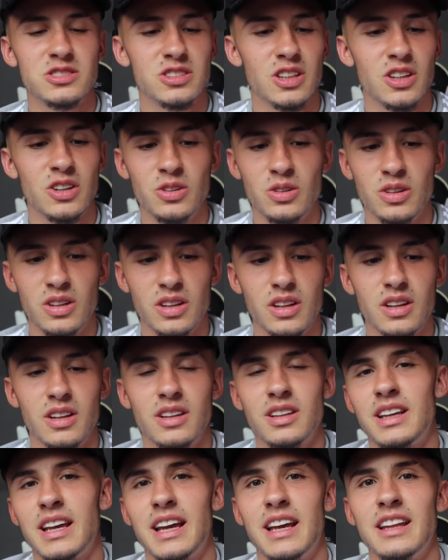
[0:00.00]
So
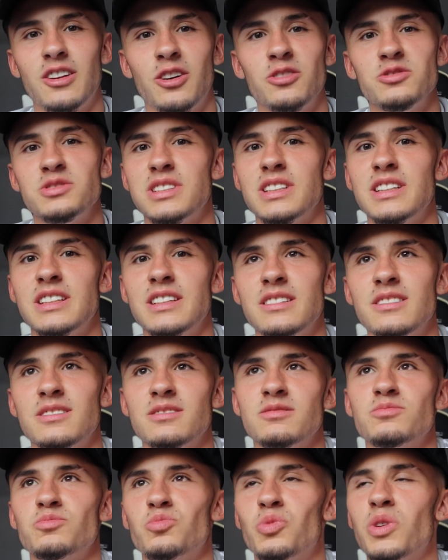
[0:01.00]
yeah, obviously
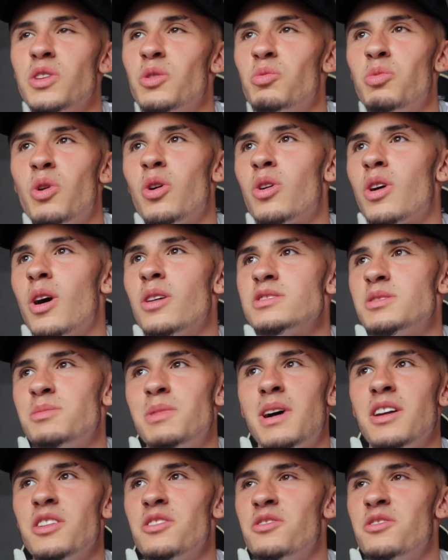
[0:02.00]
when the World Cup's about,